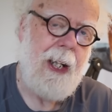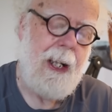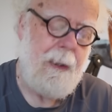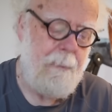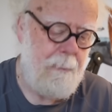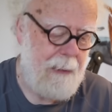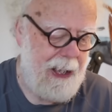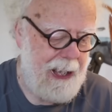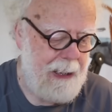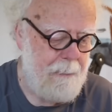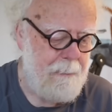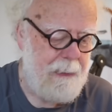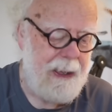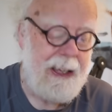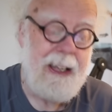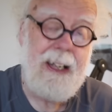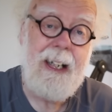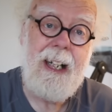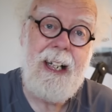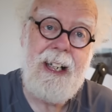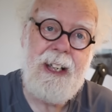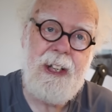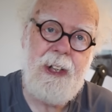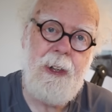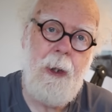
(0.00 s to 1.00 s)
And maybe
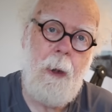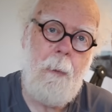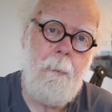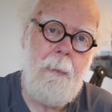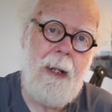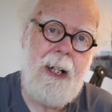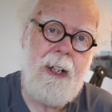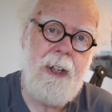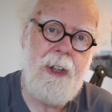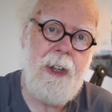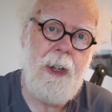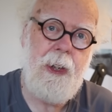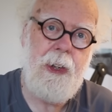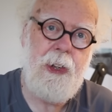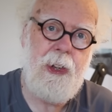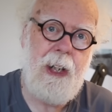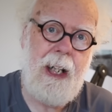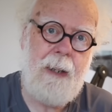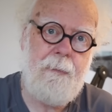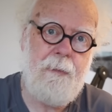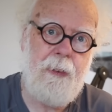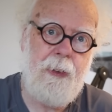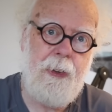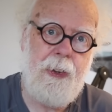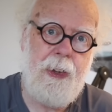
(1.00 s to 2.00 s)
it's not meant to
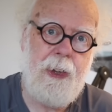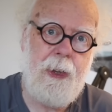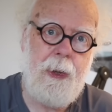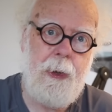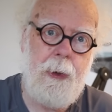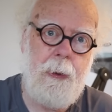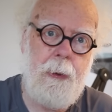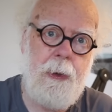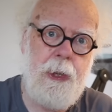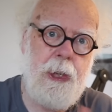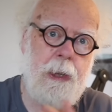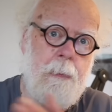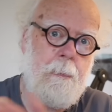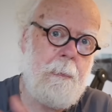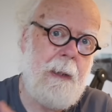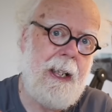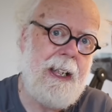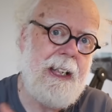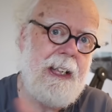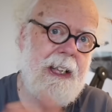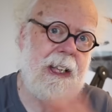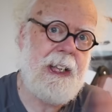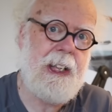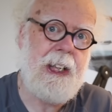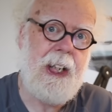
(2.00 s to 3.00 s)
travel through
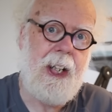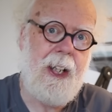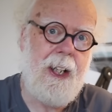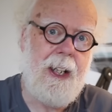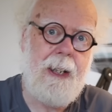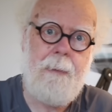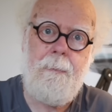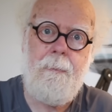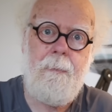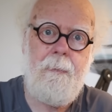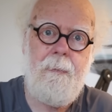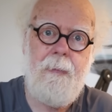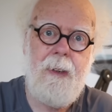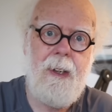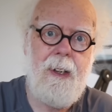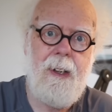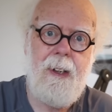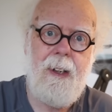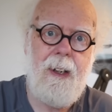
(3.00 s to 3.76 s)
space time